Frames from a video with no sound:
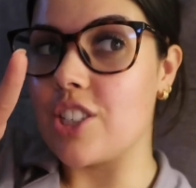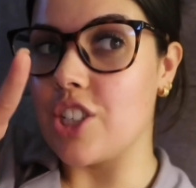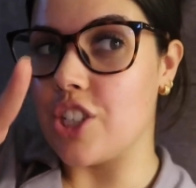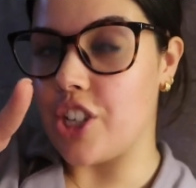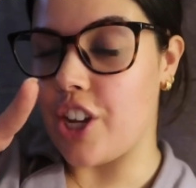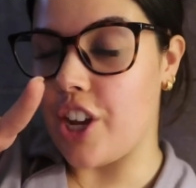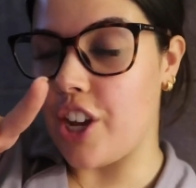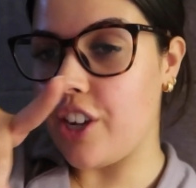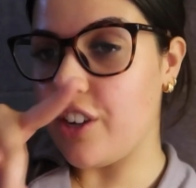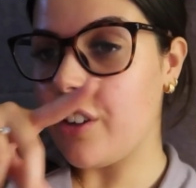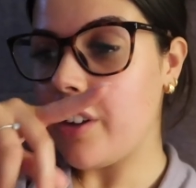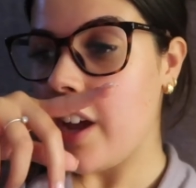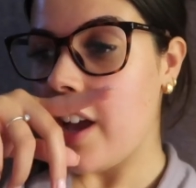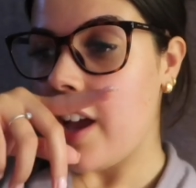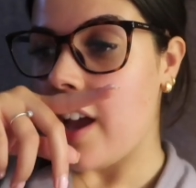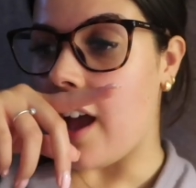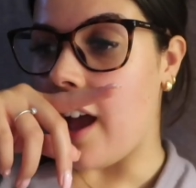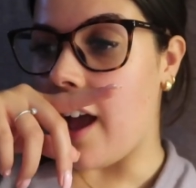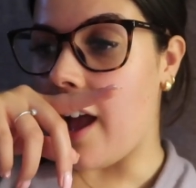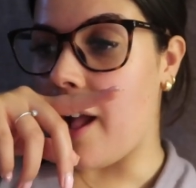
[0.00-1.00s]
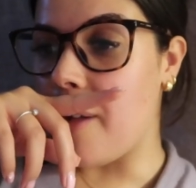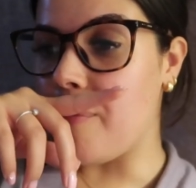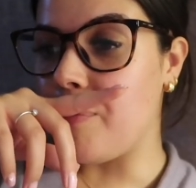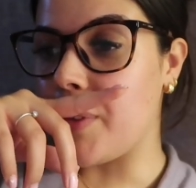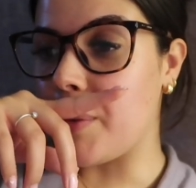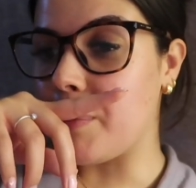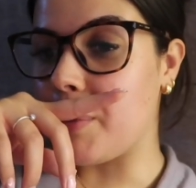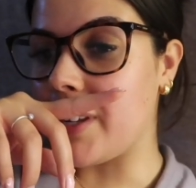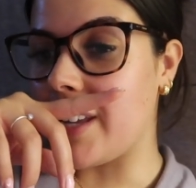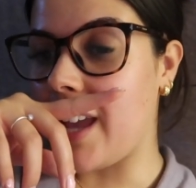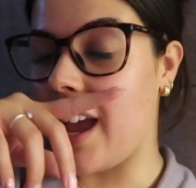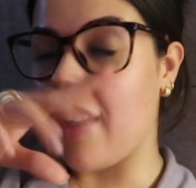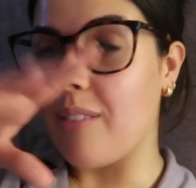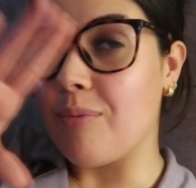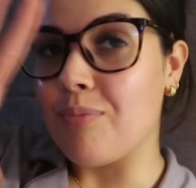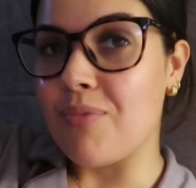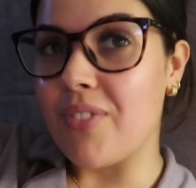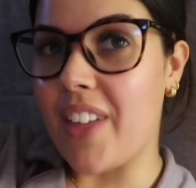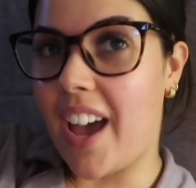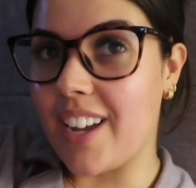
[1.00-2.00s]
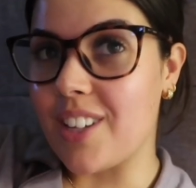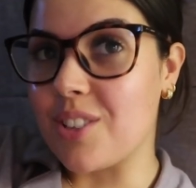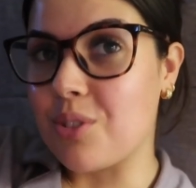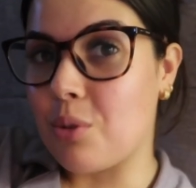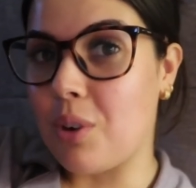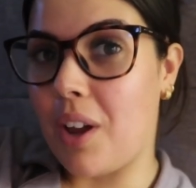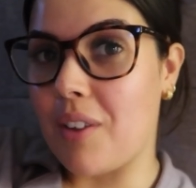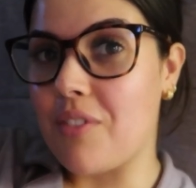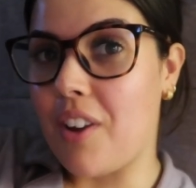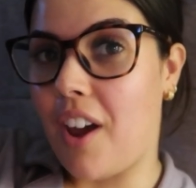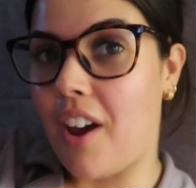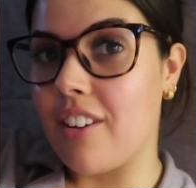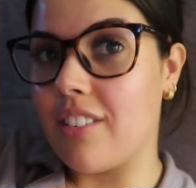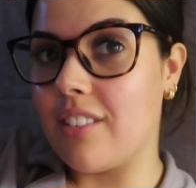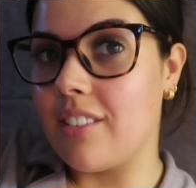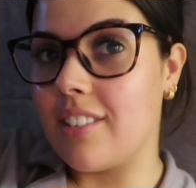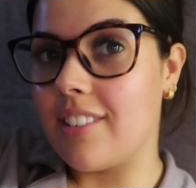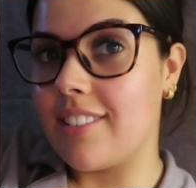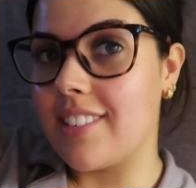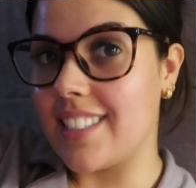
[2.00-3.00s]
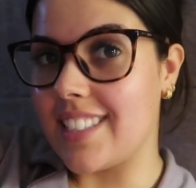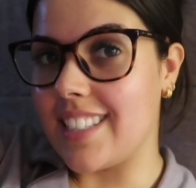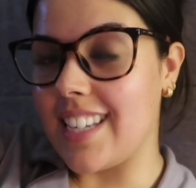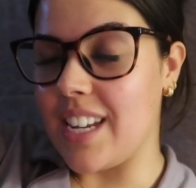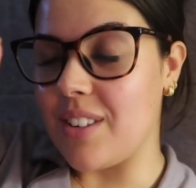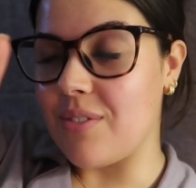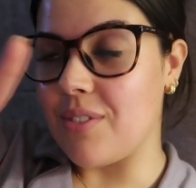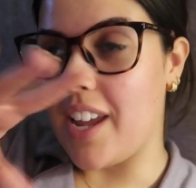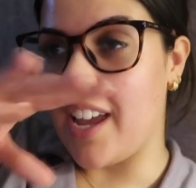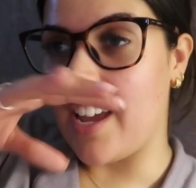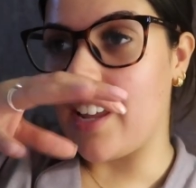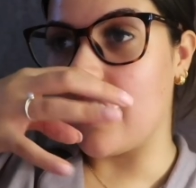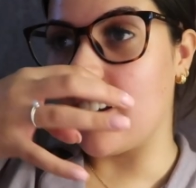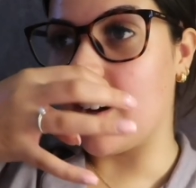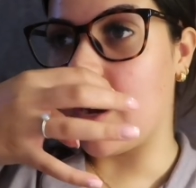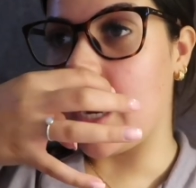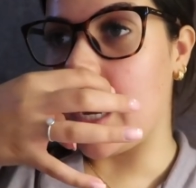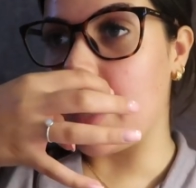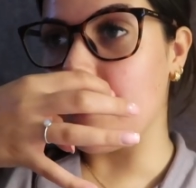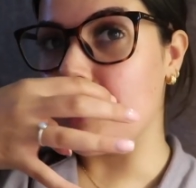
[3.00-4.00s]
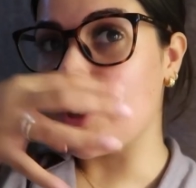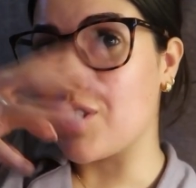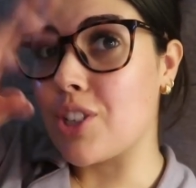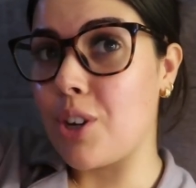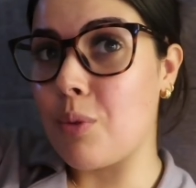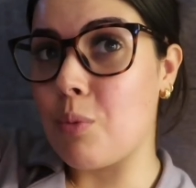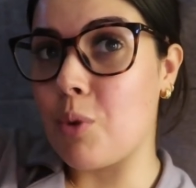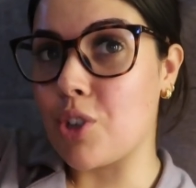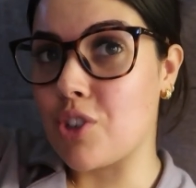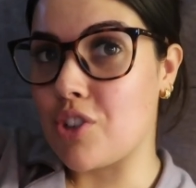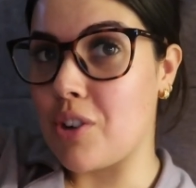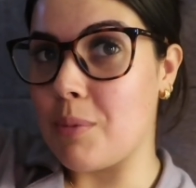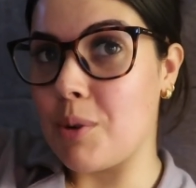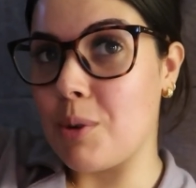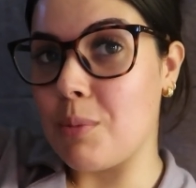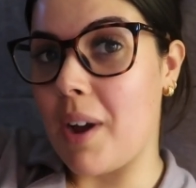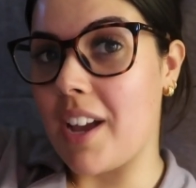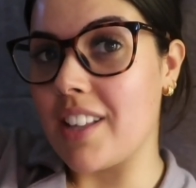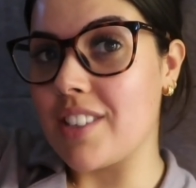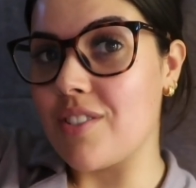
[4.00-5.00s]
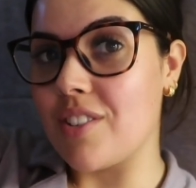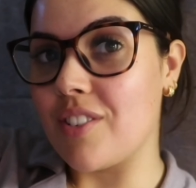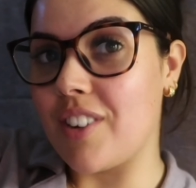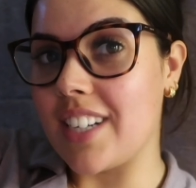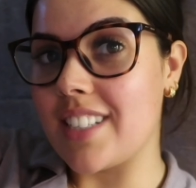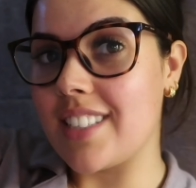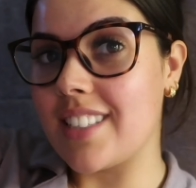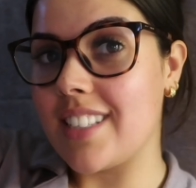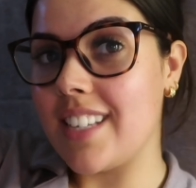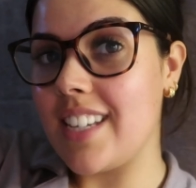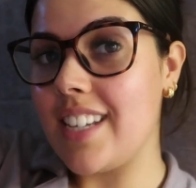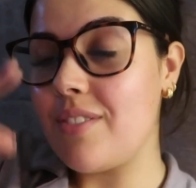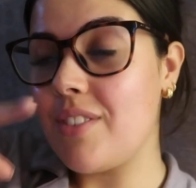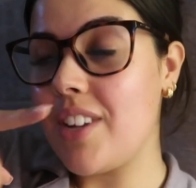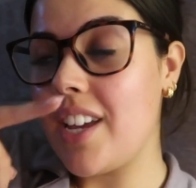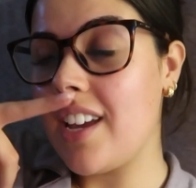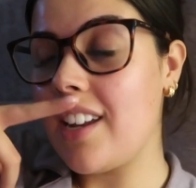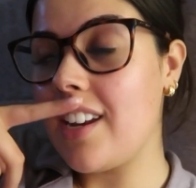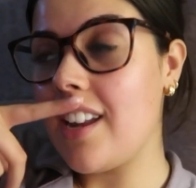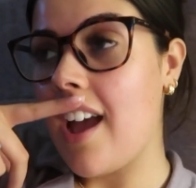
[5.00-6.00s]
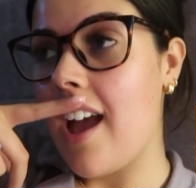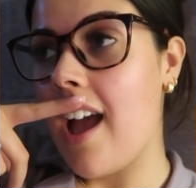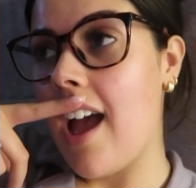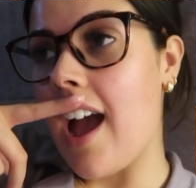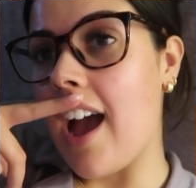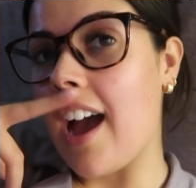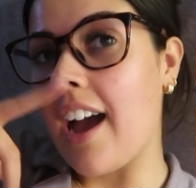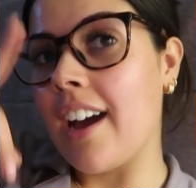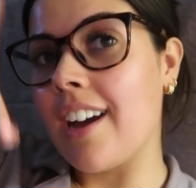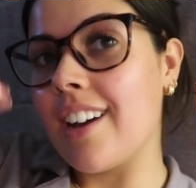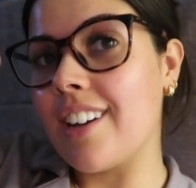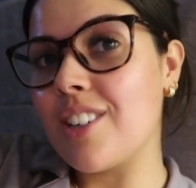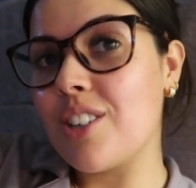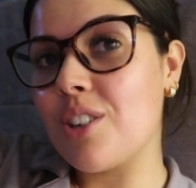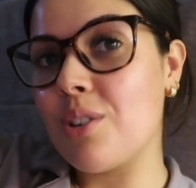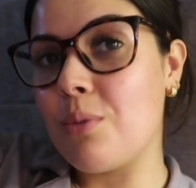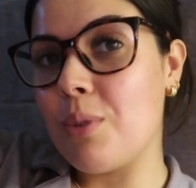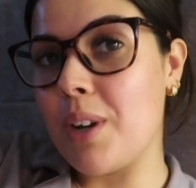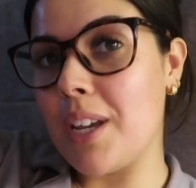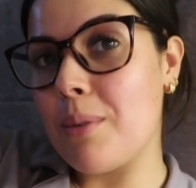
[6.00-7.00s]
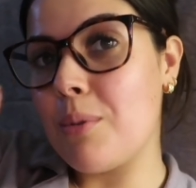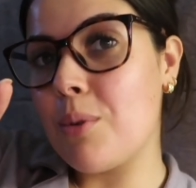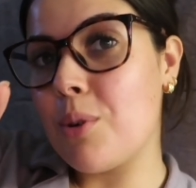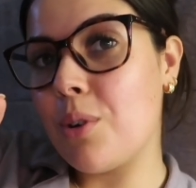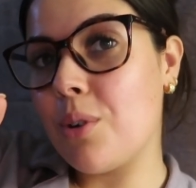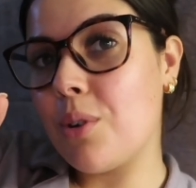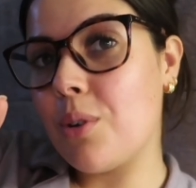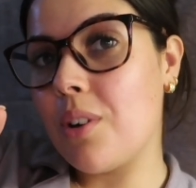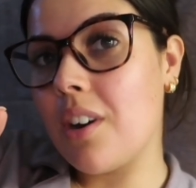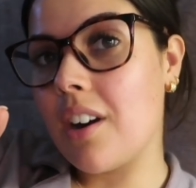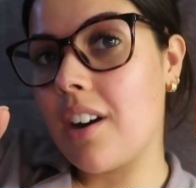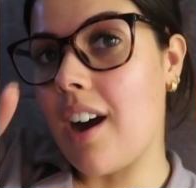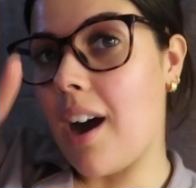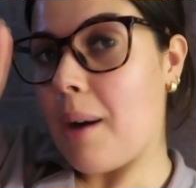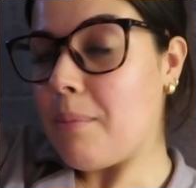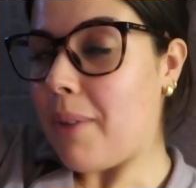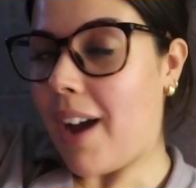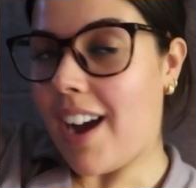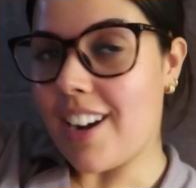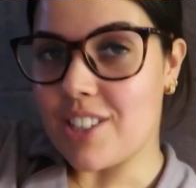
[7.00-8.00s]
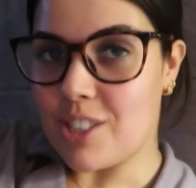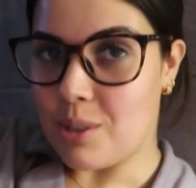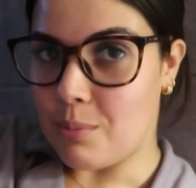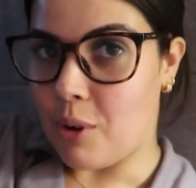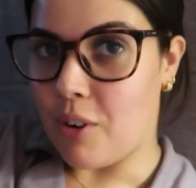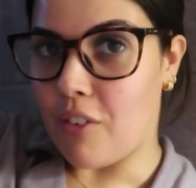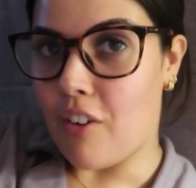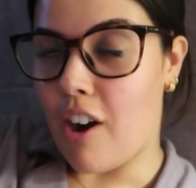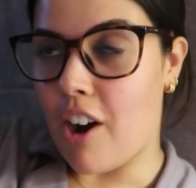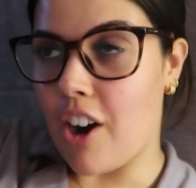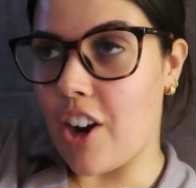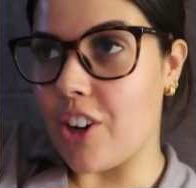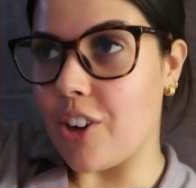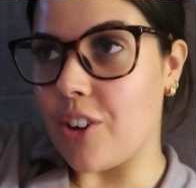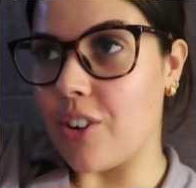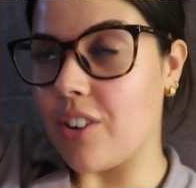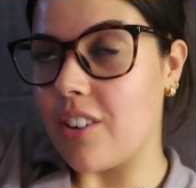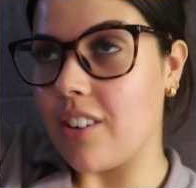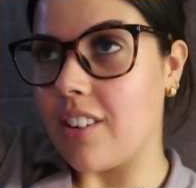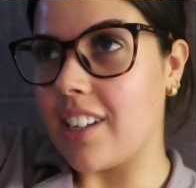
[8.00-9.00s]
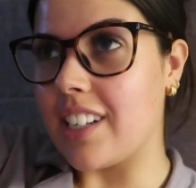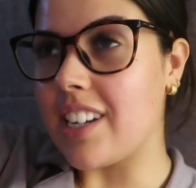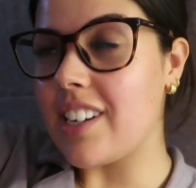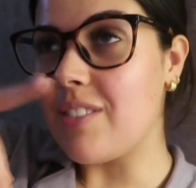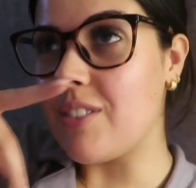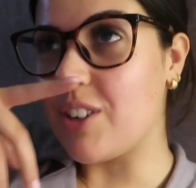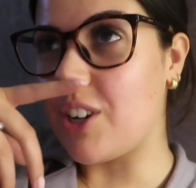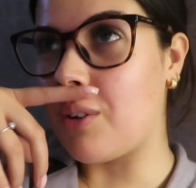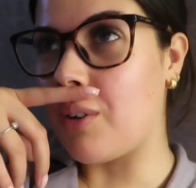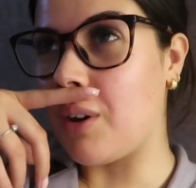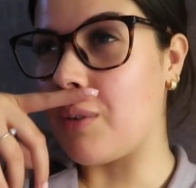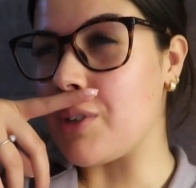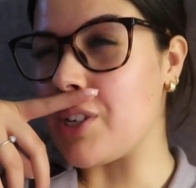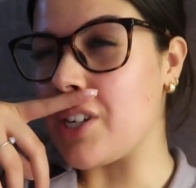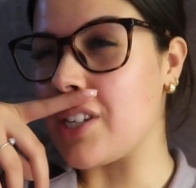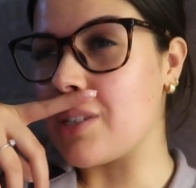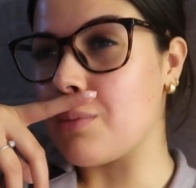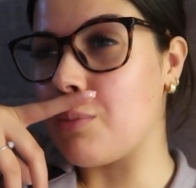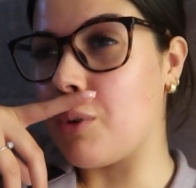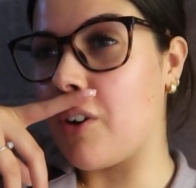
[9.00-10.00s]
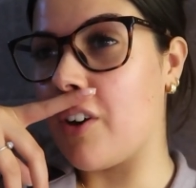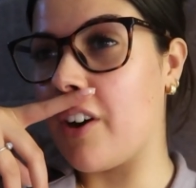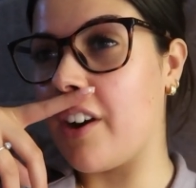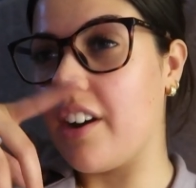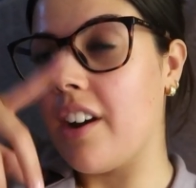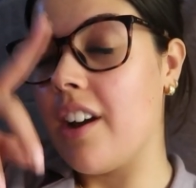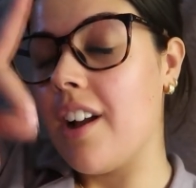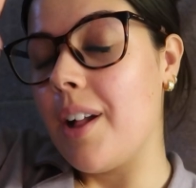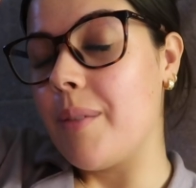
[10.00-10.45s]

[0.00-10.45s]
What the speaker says: to do. But yeah, that is all I've done this evening. I'm just going to watch Criminal Minds for the rest of the evening, and we will come back tomorrow. I don't even know what I'm doing tomorrow.